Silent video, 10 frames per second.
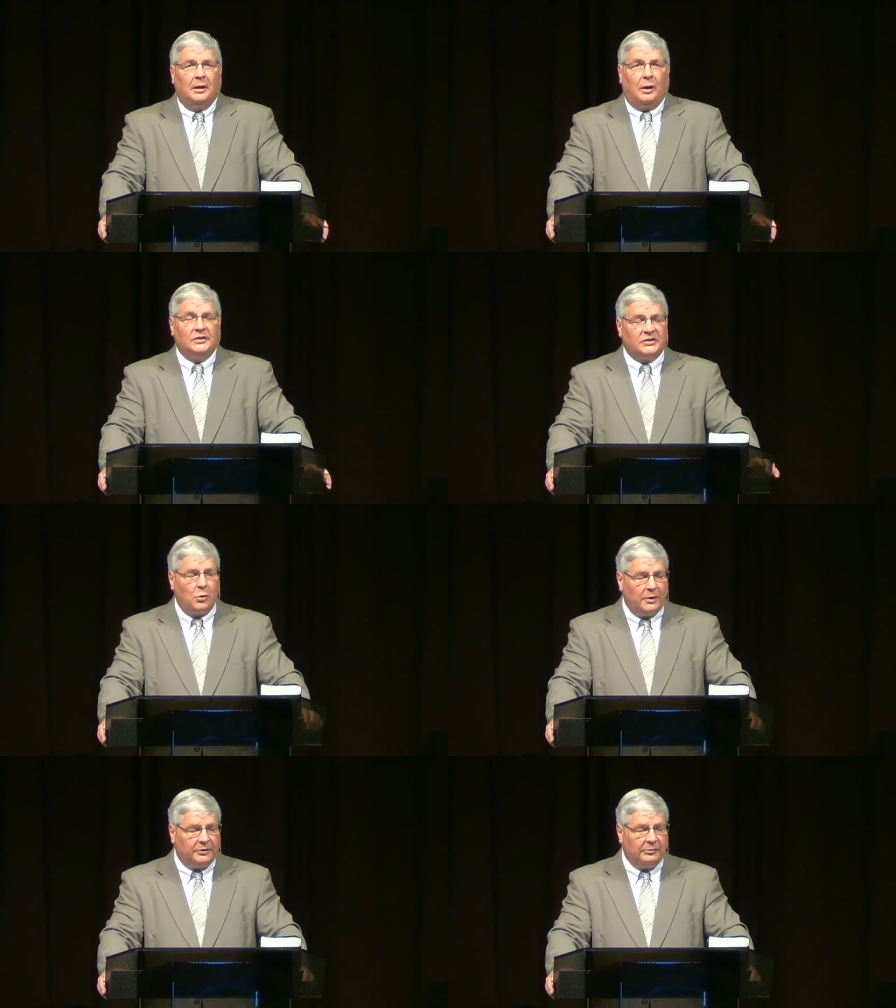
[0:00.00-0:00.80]
Also
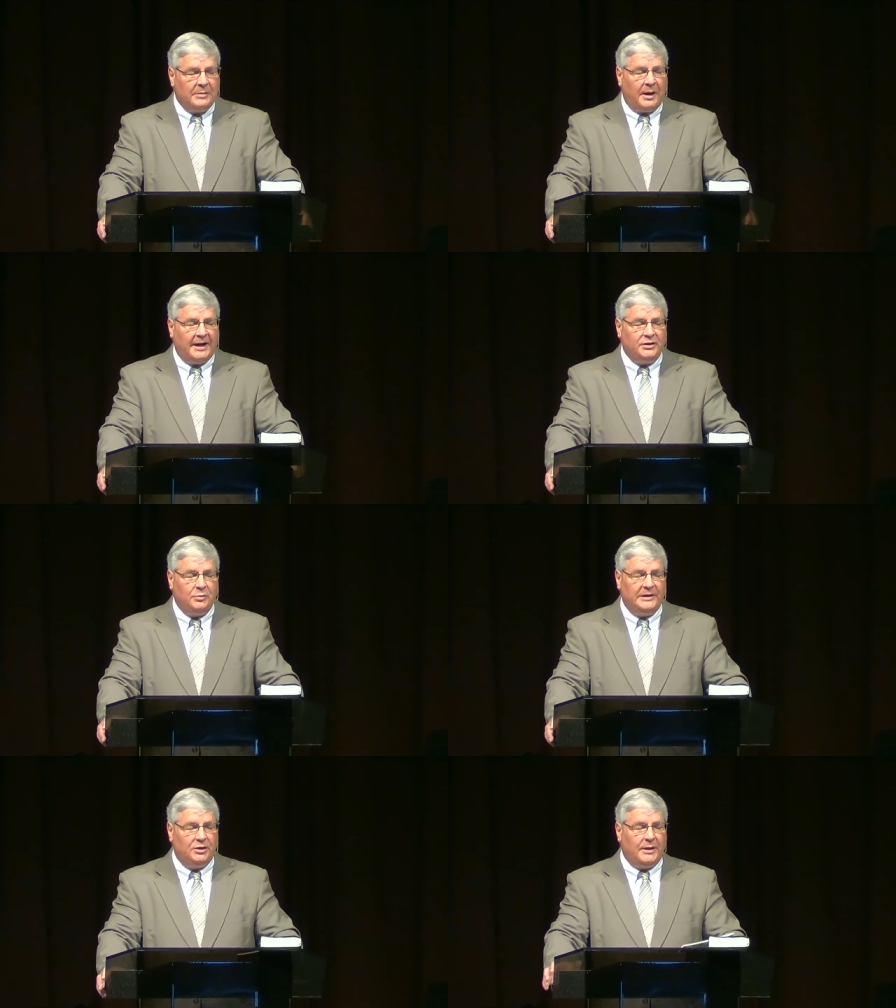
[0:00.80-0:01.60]
wanted to remind
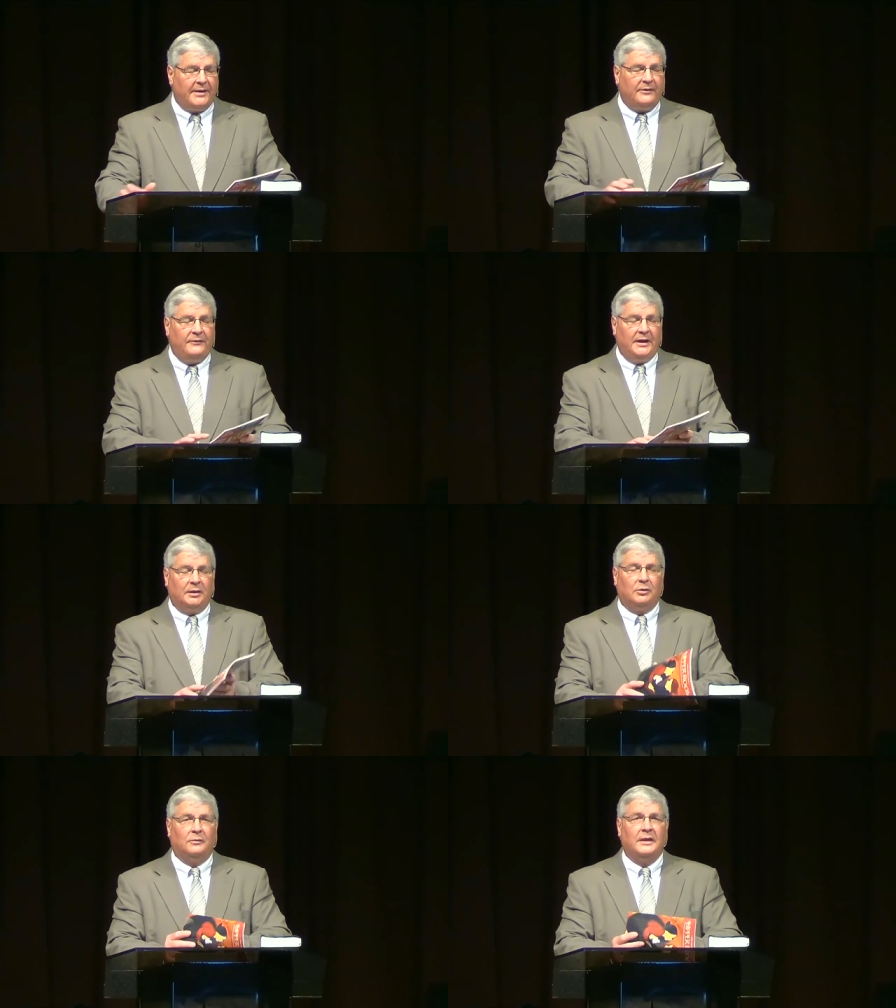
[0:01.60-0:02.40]
you, we do have
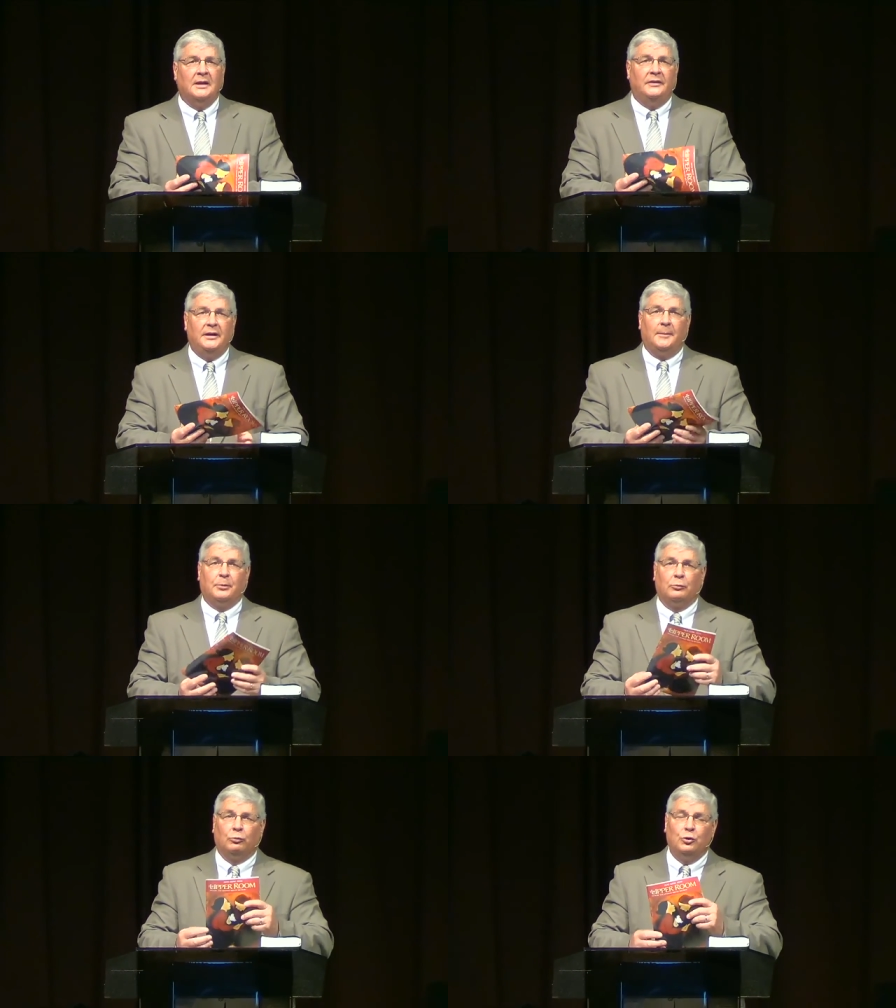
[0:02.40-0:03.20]
available the
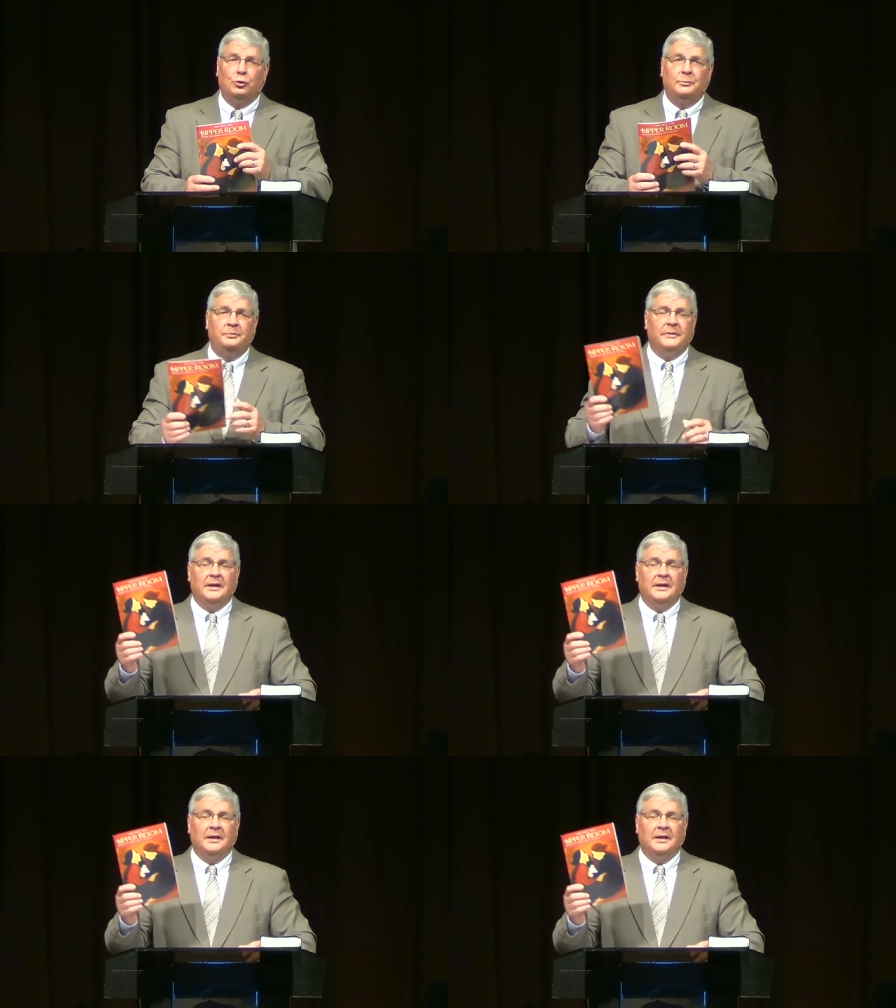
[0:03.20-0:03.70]
upper room